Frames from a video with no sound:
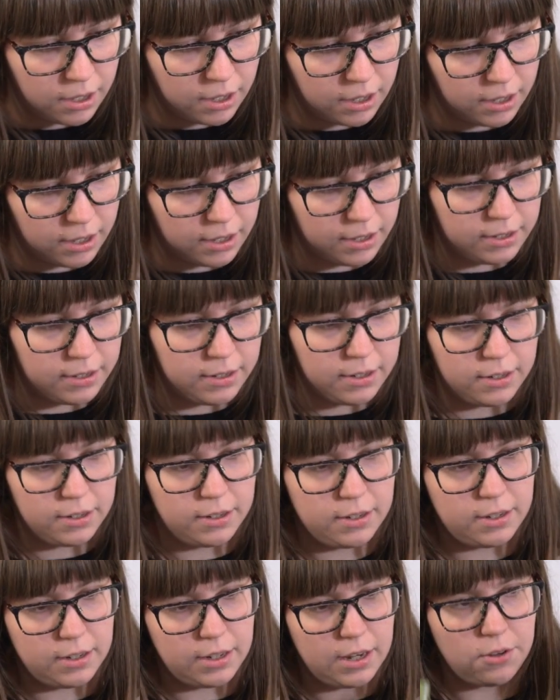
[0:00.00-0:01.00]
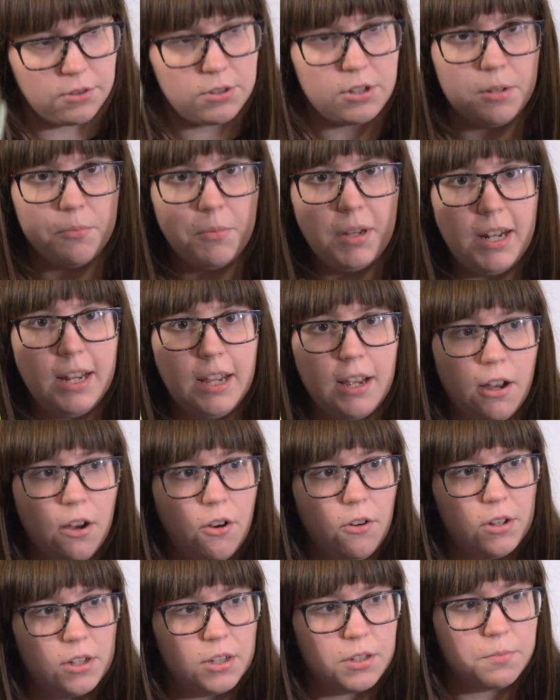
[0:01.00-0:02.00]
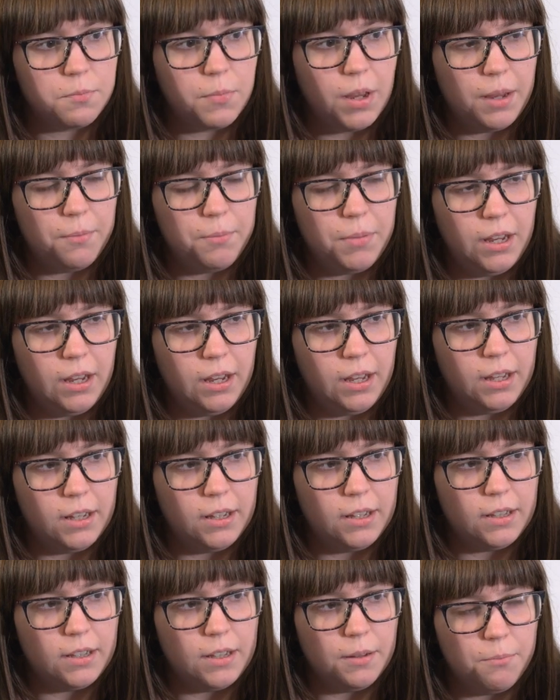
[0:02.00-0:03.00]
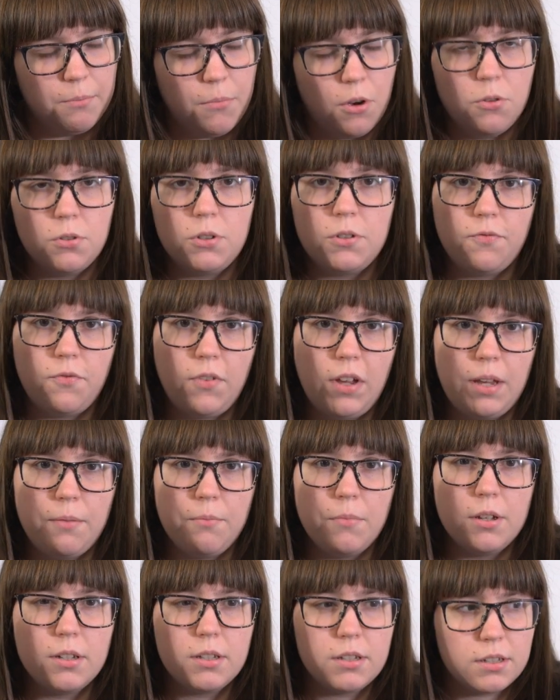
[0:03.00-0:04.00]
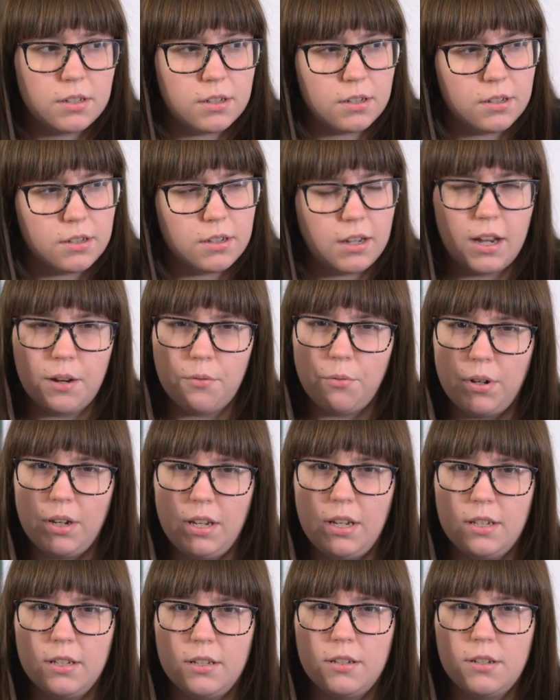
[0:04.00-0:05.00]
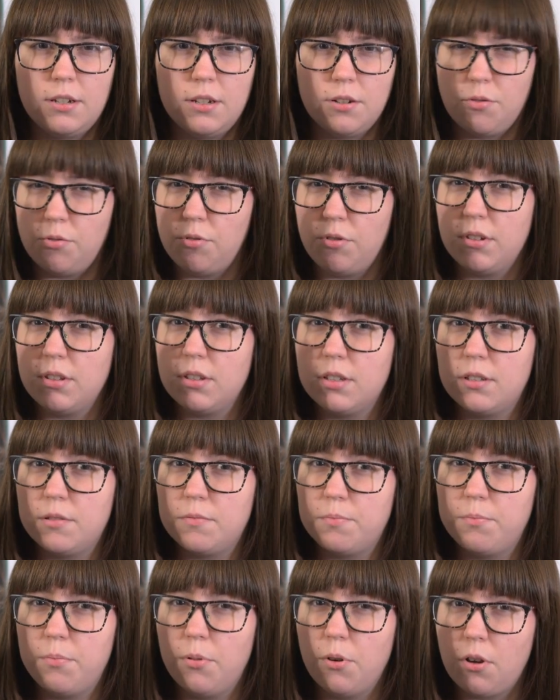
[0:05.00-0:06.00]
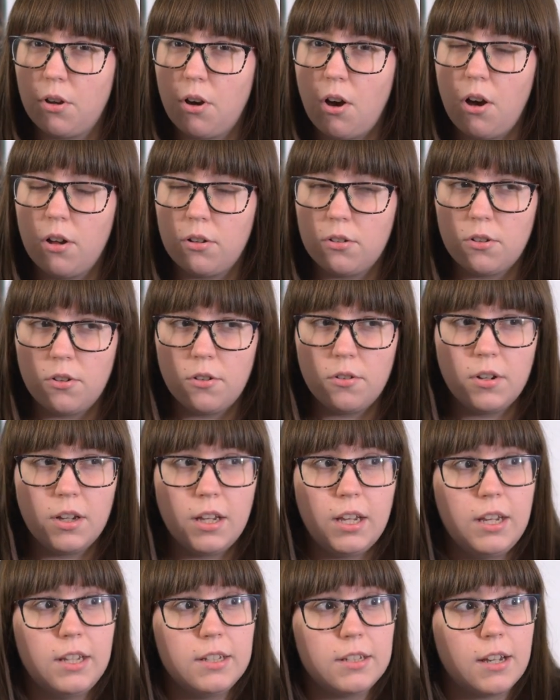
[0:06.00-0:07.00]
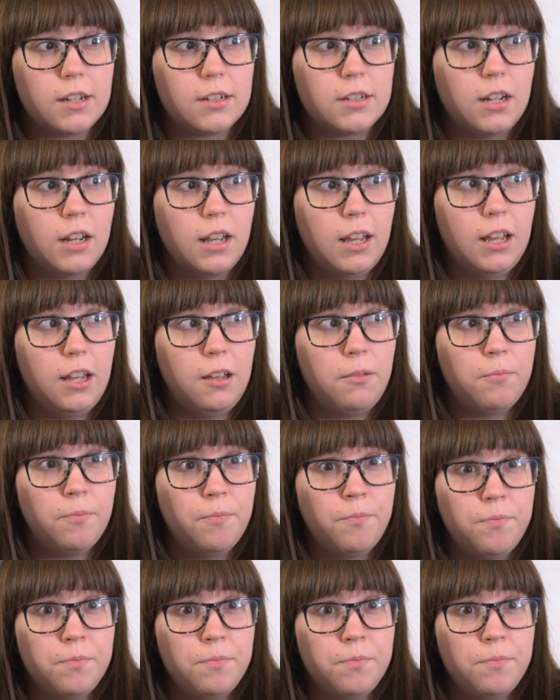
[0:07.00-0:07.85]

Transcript: Now, Jimmy Liao is maybe the most famous Taiwanese children's book author. He's actually,